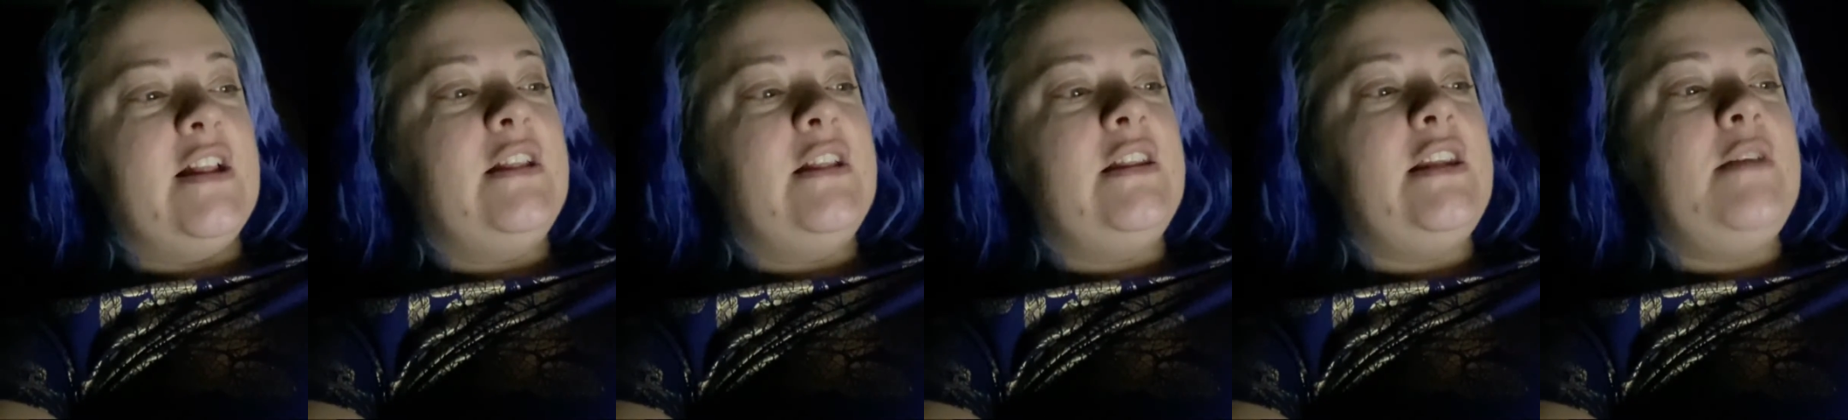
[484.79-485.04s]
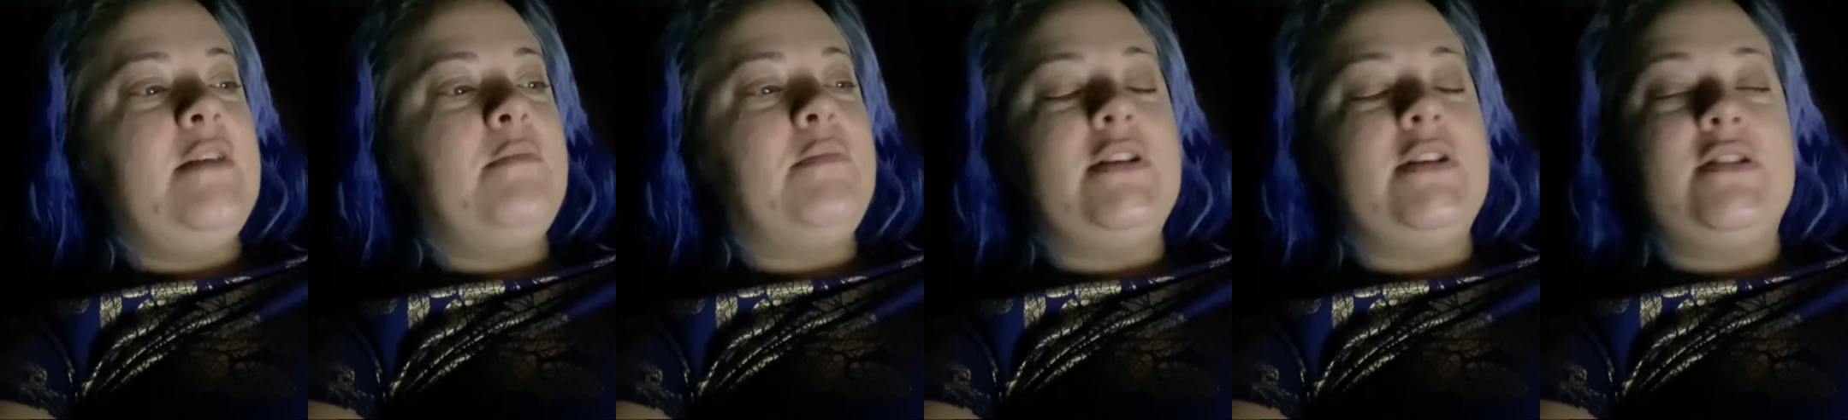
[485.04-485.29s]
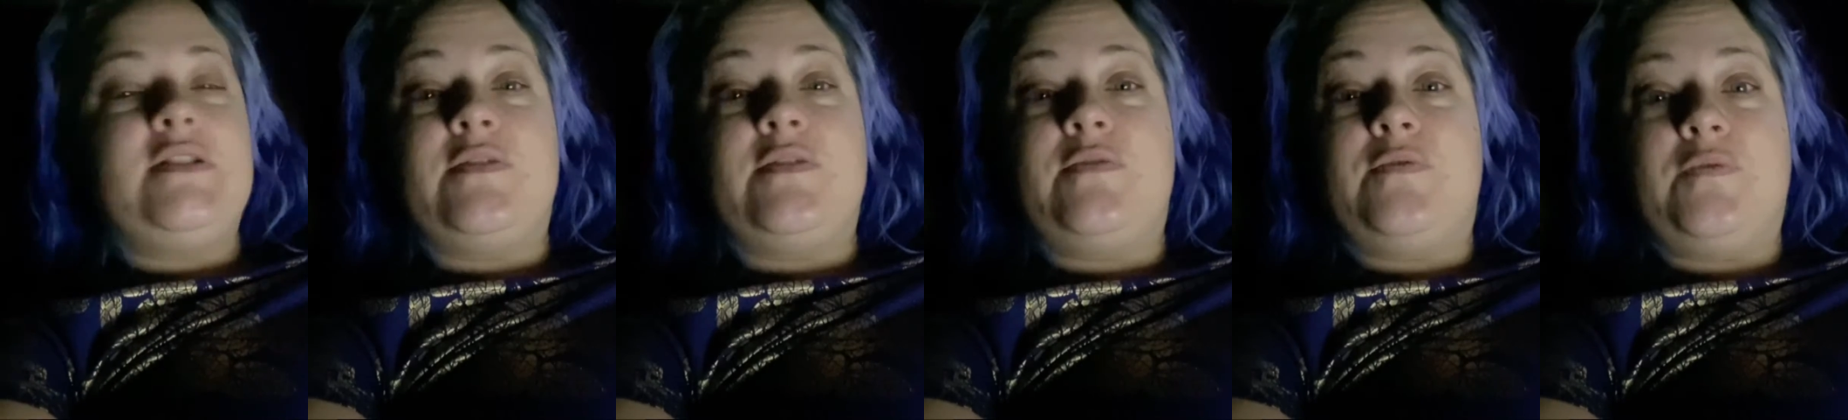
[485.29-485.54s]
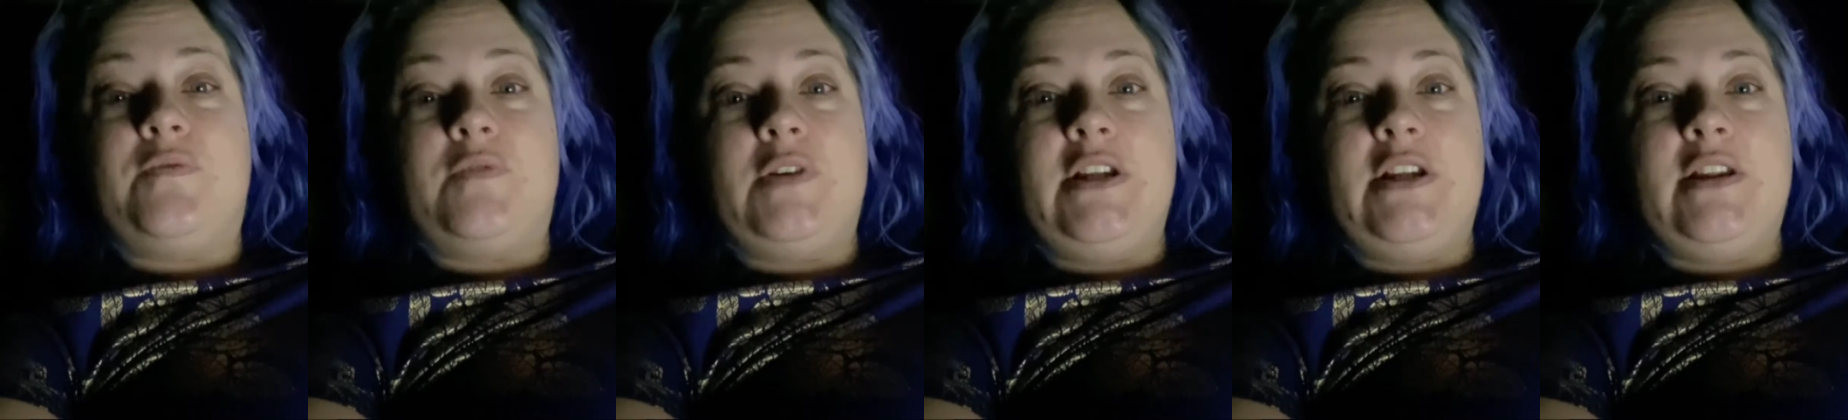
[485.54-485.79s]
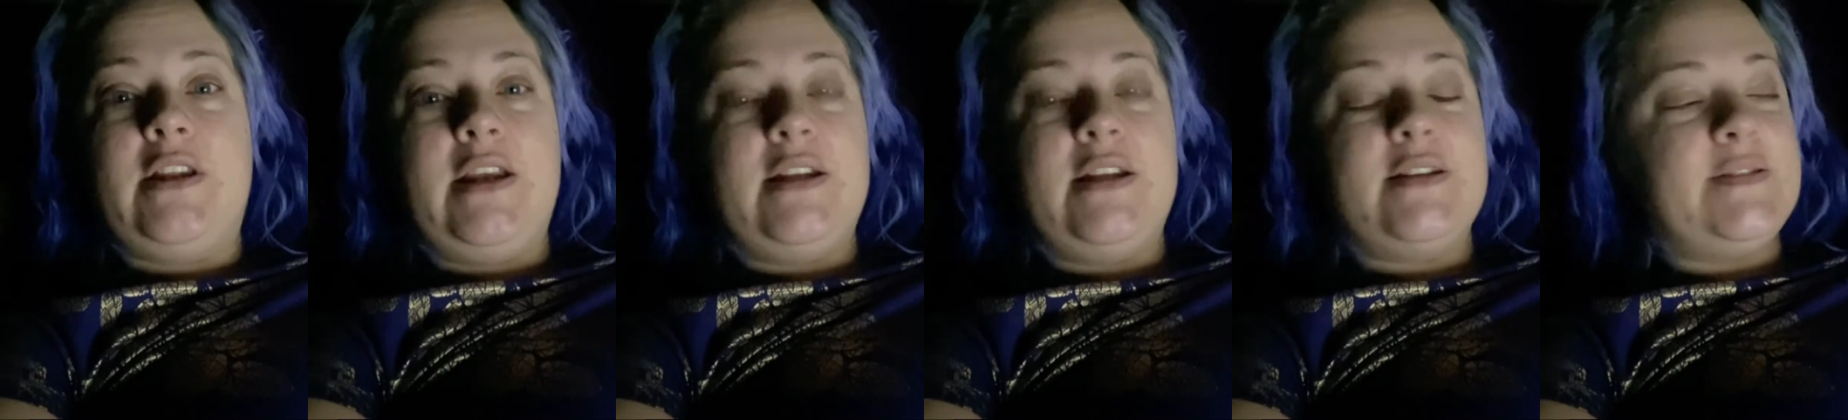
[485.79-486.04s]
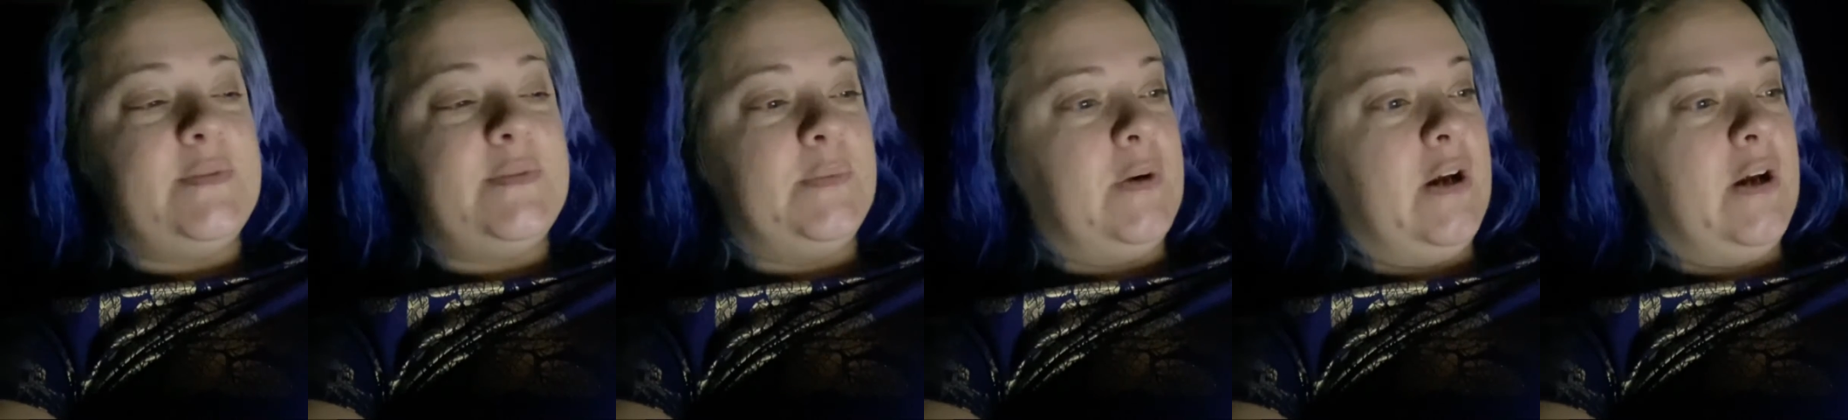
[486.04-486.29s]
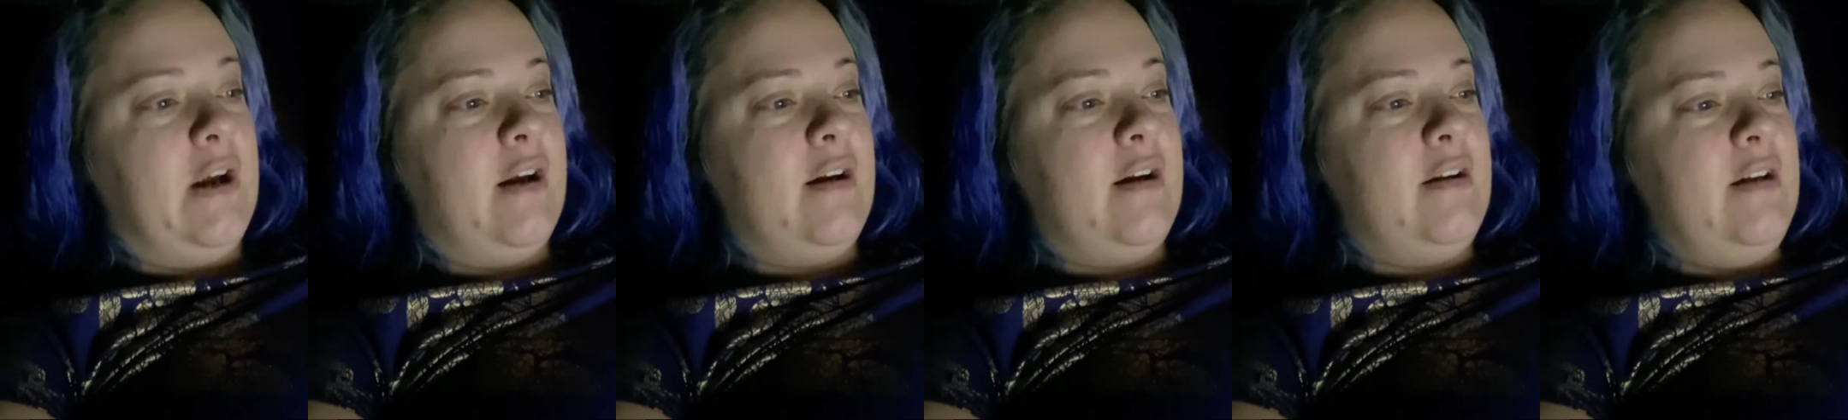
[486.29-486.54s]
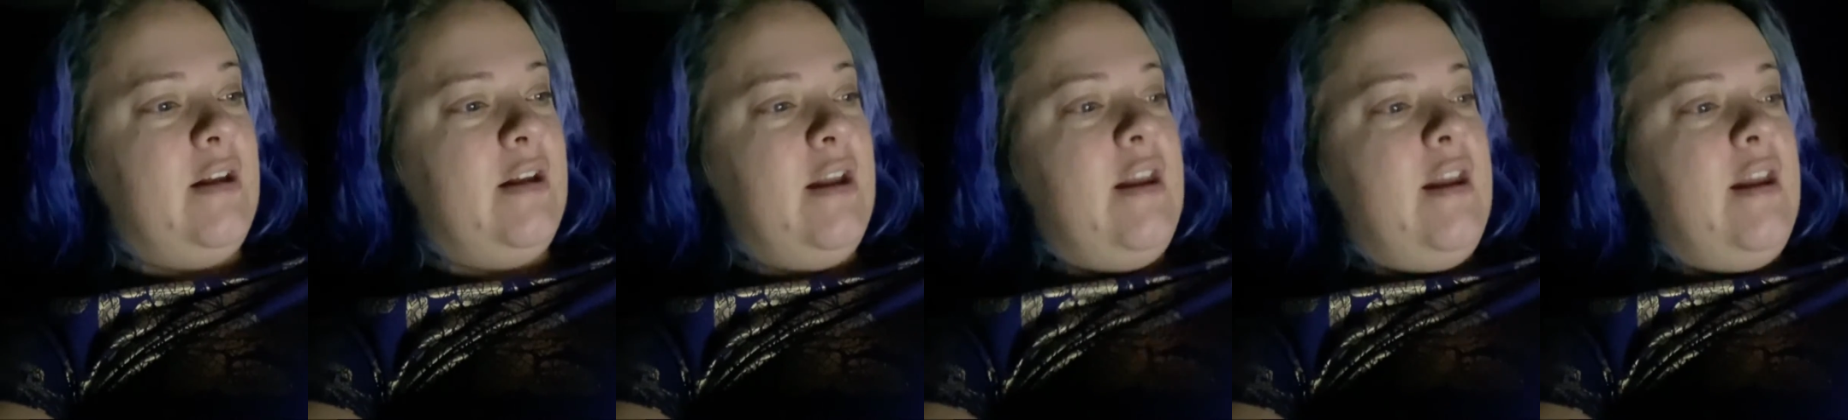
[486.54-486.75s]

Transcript: leap into freelance work.